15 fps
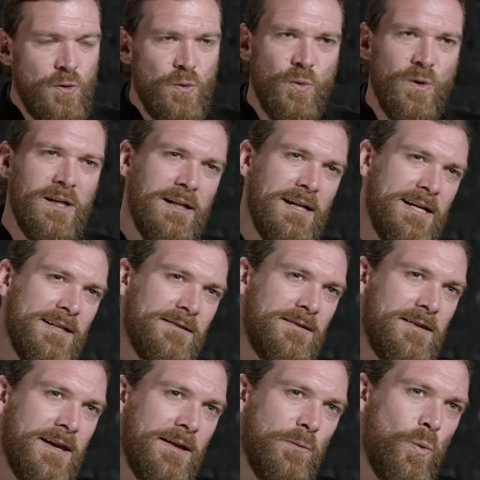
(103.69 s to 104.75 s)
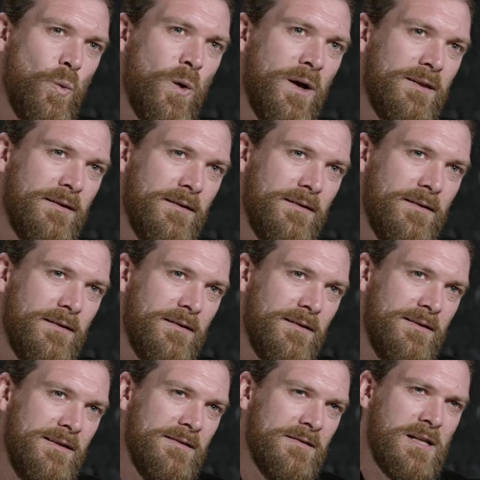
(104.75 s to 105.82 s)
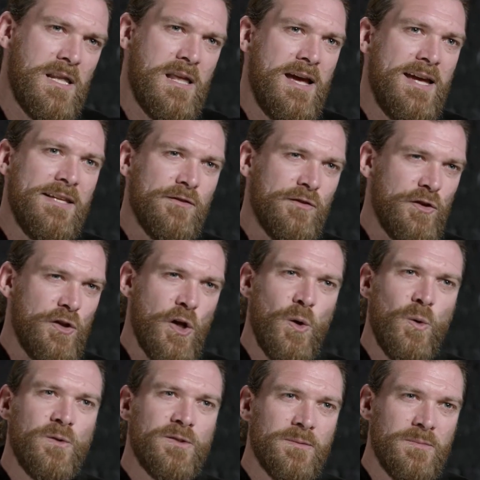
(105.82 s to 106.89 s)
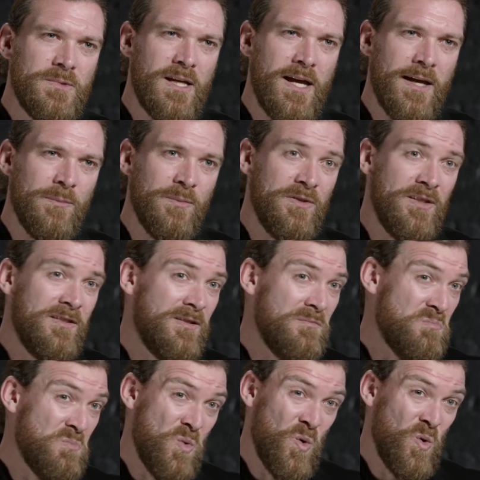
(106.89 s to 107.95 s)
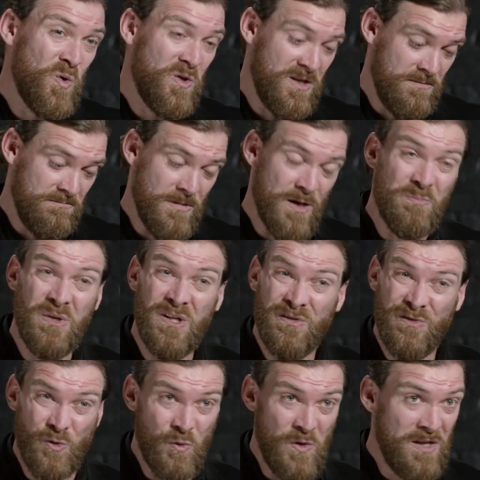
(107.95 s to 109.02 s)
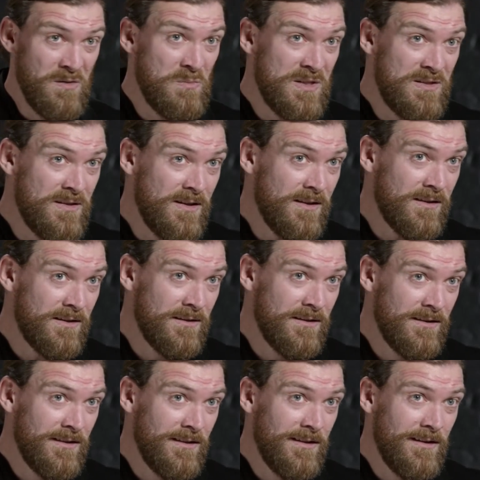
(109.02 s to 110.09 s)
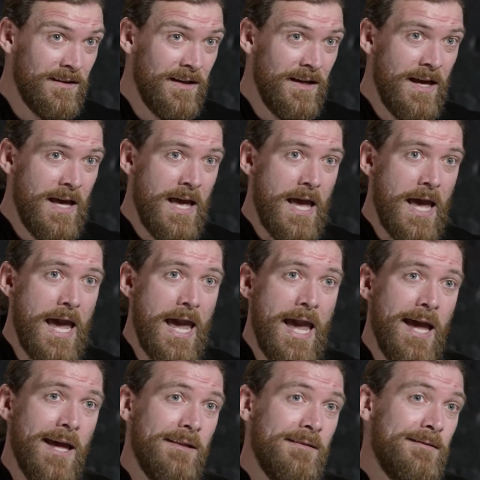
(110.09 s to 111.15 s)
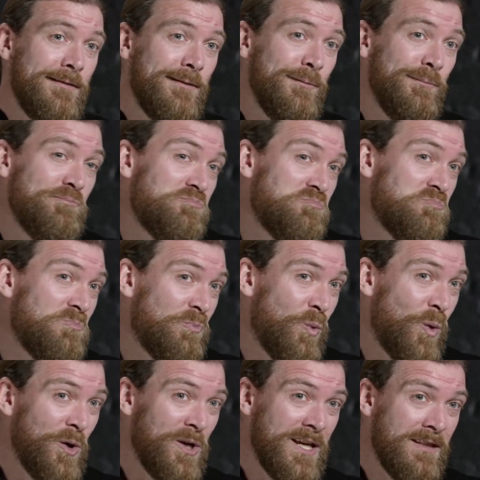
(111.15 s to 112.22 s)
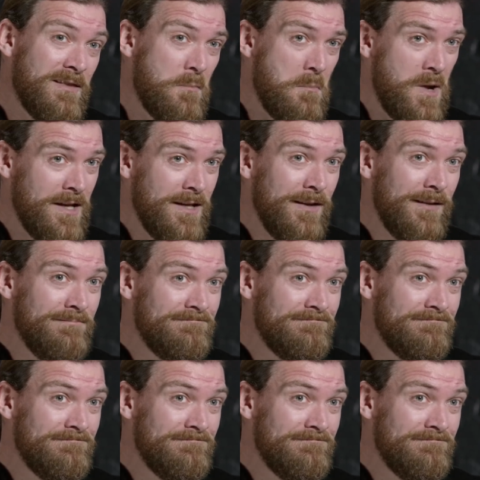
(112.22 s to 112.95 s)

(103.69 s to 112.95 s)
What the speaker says: you realize that what these clients know sometimes isn't more than a bit of arithmetic and where to get the money,